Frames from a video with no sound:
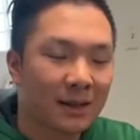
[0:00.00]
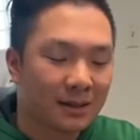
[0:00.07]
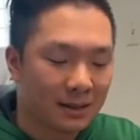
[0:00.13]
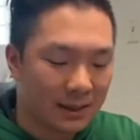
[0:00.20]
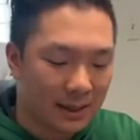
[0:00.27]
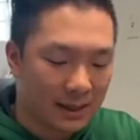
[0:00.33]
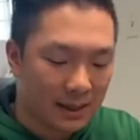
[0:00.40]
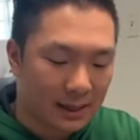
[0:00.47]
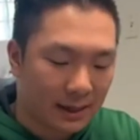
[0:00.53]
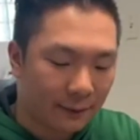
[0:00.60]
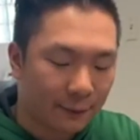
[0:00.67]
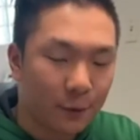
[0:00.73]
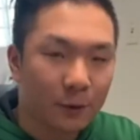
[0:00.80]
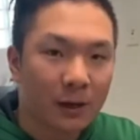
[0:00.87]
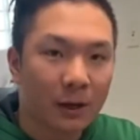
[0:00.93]
as the
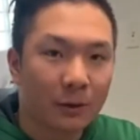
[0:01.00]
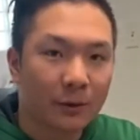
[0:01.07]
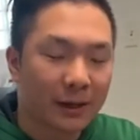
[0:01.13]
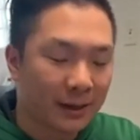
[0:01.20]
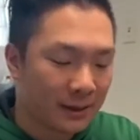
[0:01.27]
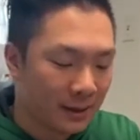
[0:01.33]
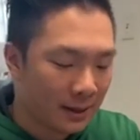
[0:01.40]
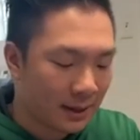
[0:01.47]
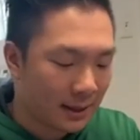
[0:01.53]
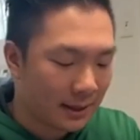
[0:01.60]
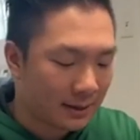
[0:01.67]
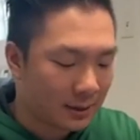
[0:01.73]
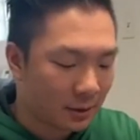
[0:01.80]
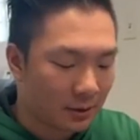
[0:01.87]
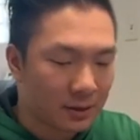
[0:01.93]
food coloring, it
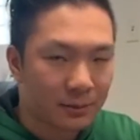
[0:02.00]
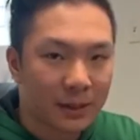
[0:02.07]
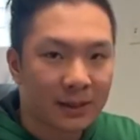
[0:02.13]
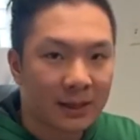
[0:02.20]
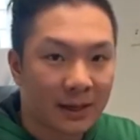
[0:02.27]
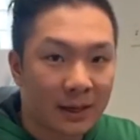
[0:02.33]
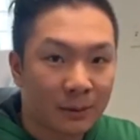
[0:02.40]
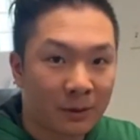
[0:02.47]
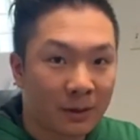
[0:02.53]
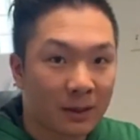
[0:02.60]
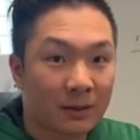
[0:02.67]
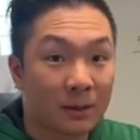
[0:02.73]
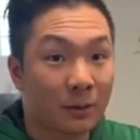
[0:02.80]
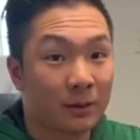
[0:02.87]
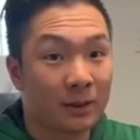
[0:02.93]
starts mixing in with it.
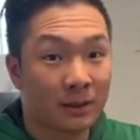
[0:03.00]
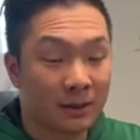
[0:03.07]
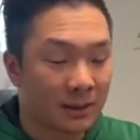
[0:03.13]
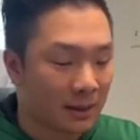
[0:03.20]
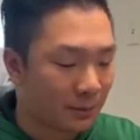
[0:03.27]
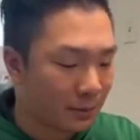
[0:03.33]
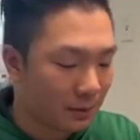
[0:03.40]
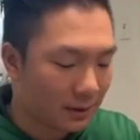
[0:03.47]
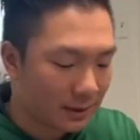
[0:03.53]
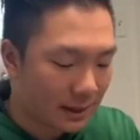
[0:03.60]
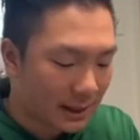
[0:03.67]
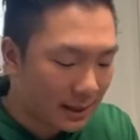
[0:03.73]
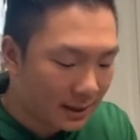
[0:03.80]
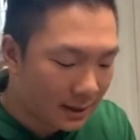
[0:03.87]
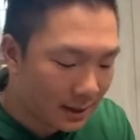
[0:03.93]
So it's as simple as
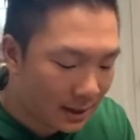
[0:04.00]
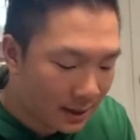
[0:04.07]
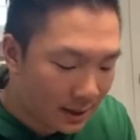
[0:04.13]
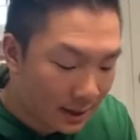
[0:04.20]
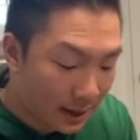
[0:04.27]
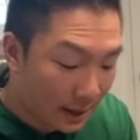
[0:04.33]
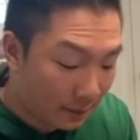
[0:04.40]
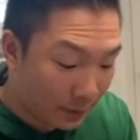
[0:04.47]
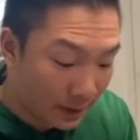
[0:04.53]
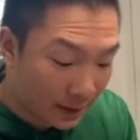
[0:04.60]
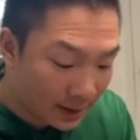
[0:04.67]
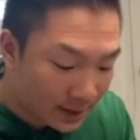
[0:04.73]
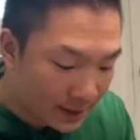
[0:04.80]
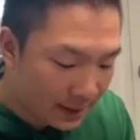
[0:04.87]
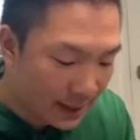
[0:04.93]
that. And
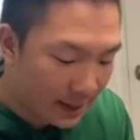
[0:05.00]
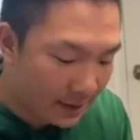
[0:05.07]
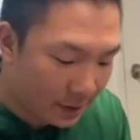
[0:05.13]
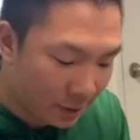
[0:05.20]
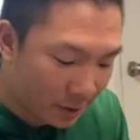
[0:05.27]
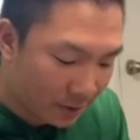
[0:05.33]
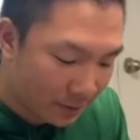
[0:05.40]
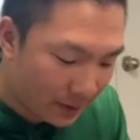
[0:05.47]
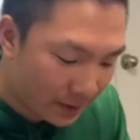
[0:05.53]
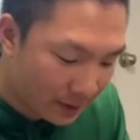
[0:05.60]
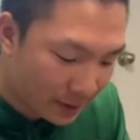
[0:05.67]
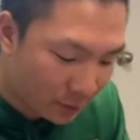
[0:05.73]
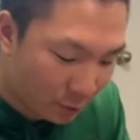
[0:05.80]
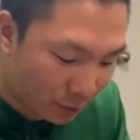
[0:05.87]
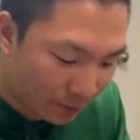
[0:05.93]
because of that, you can make
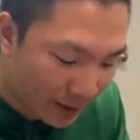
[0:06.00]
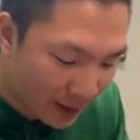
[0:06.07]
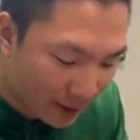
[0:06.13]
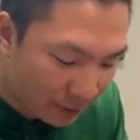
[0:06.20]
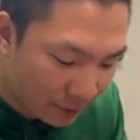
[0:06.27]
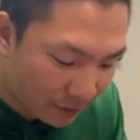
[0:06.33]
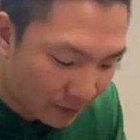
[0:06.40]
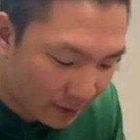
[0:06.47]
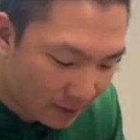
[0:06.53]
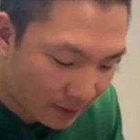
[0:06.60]
this cool pattern.